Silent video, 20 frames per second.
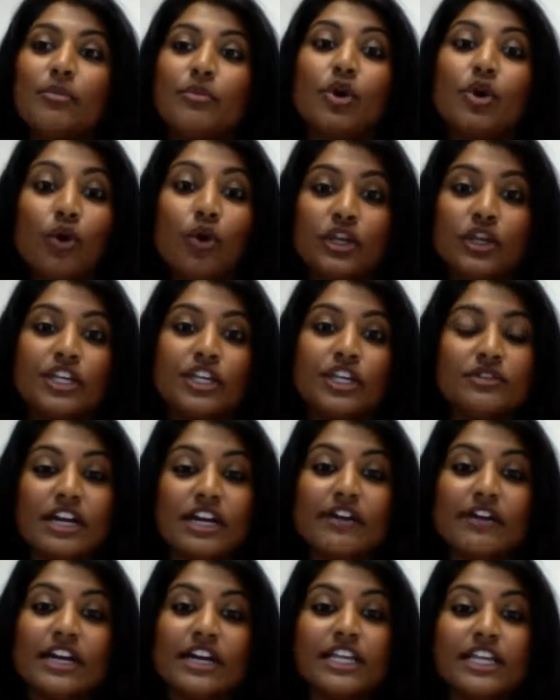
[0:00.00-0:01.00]
calling you
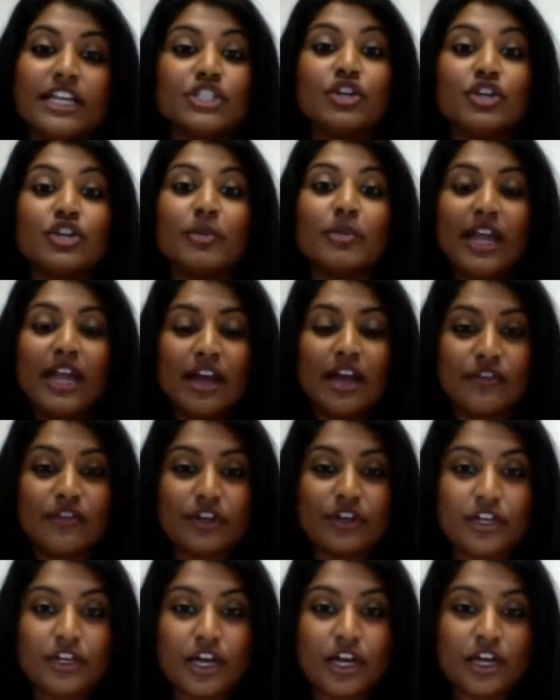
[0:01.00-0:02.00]
directly, so you might have
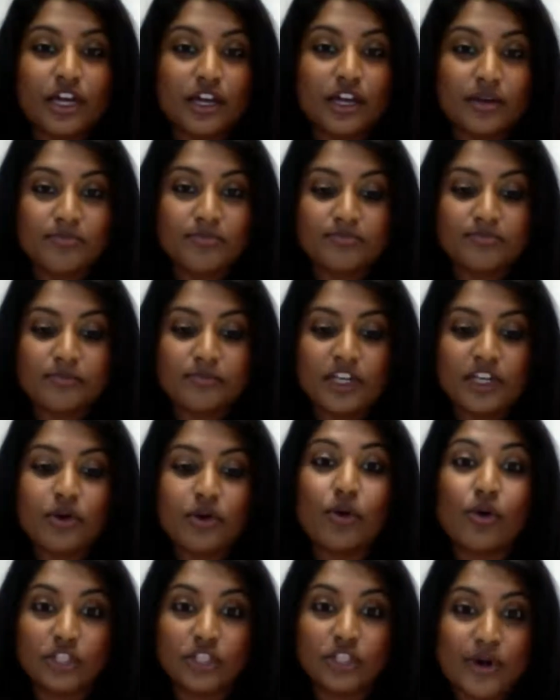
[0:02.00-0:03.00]
a
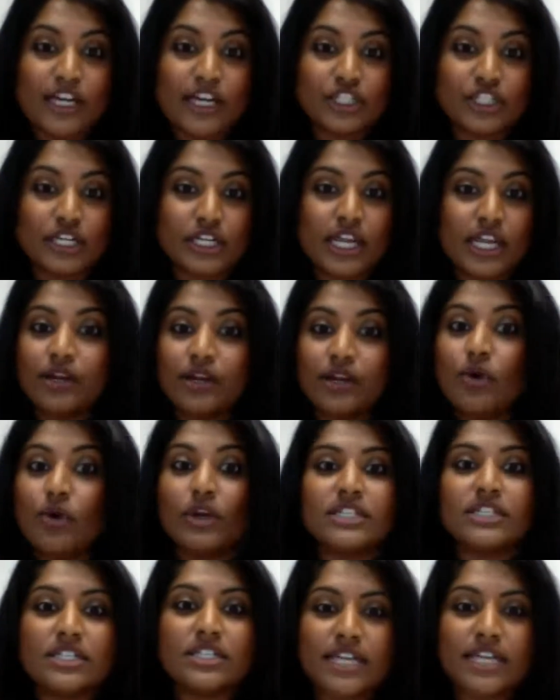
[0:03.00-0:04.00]
call to action, like
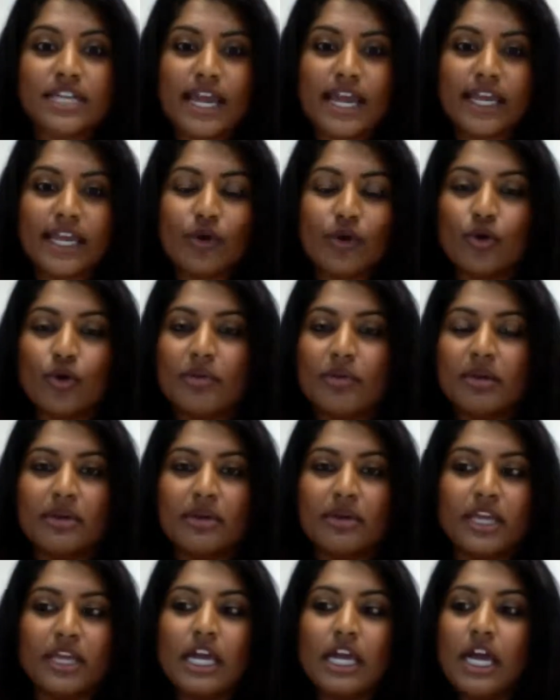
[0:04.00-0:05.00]
call us today, or
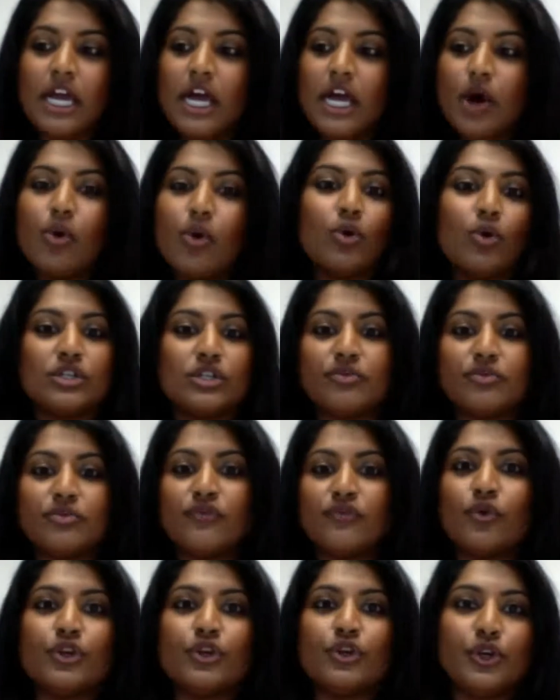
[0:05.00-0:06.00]
maybe order
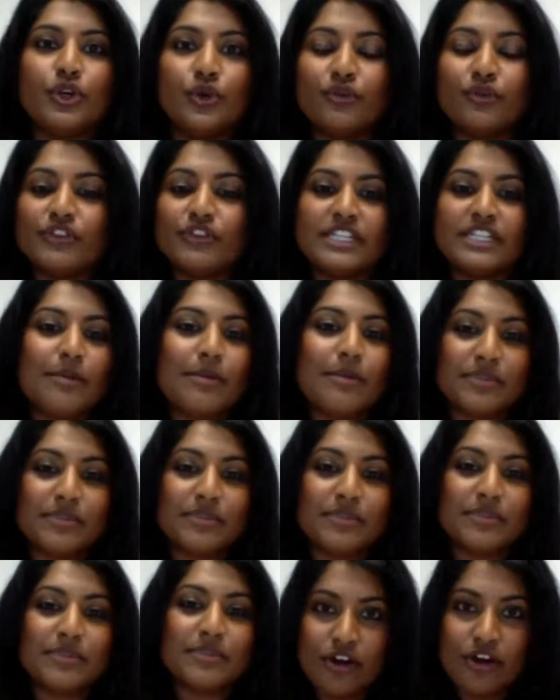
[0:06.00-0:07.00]
before noon for
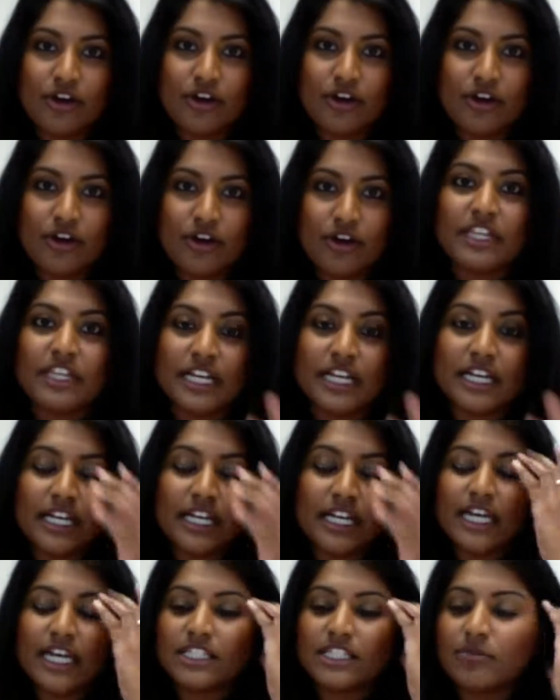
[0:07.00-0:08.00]
10% off, something like
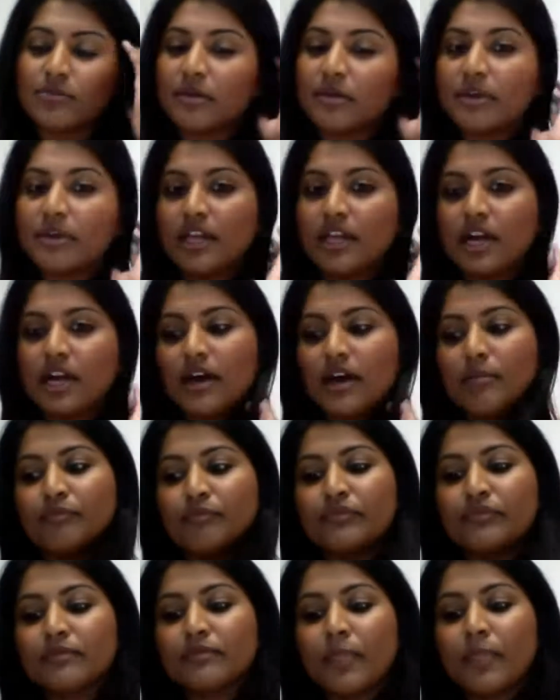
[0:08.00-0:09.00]
that. So maybe
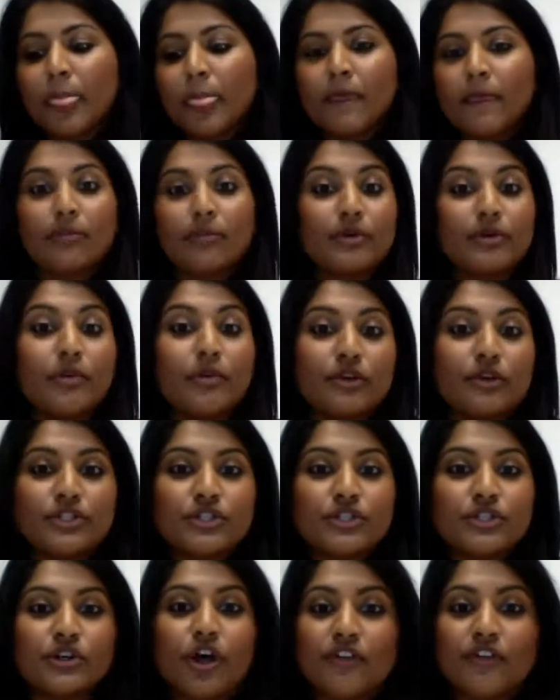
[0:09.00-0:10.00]
a
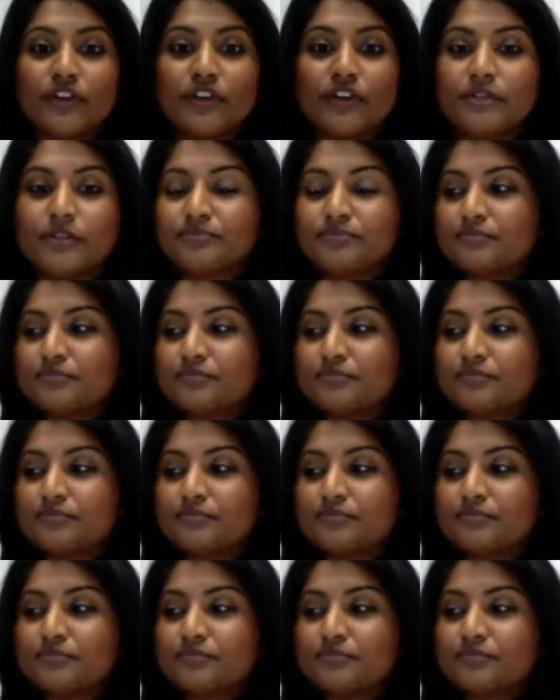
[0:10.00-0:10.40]
promotional offer.